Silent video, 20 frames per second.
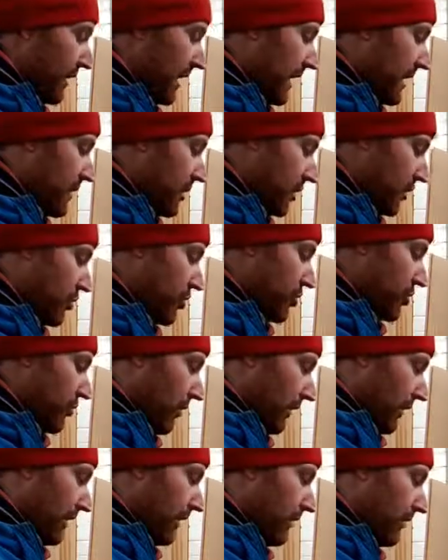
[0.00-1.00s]
that, you can just do
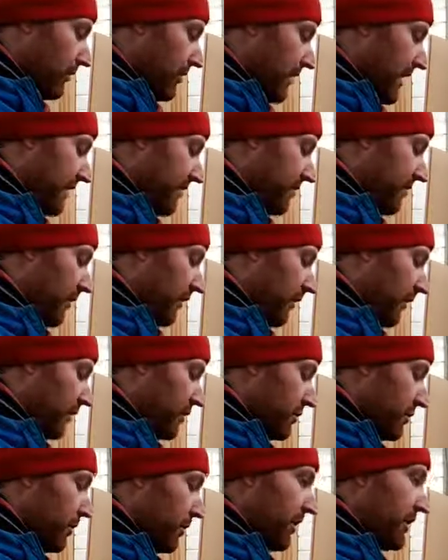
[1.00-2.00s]
a little test cut, a
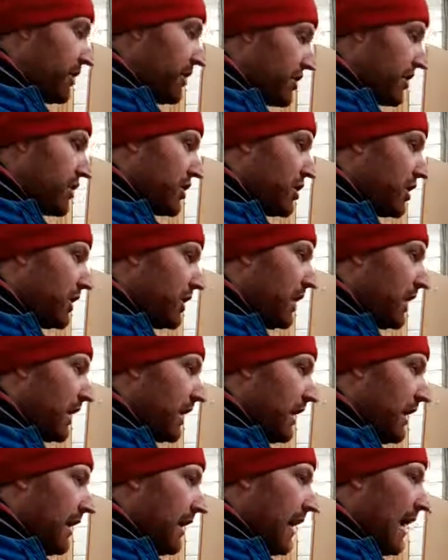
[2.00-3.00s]
small incision,
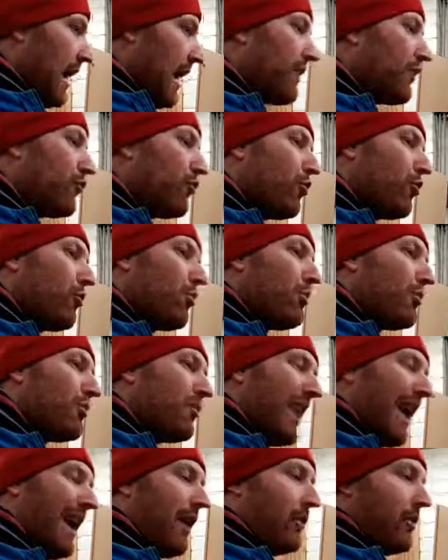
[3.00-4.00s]
and the tool will
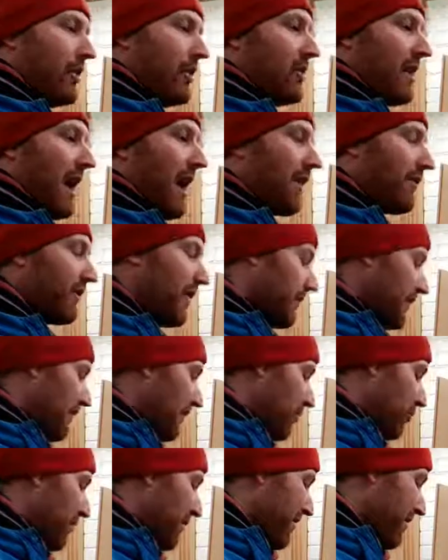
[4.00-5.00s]
tell you. You have to have a
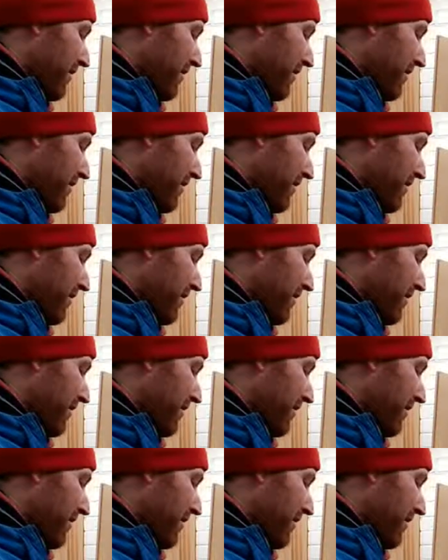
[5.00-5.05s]
little bit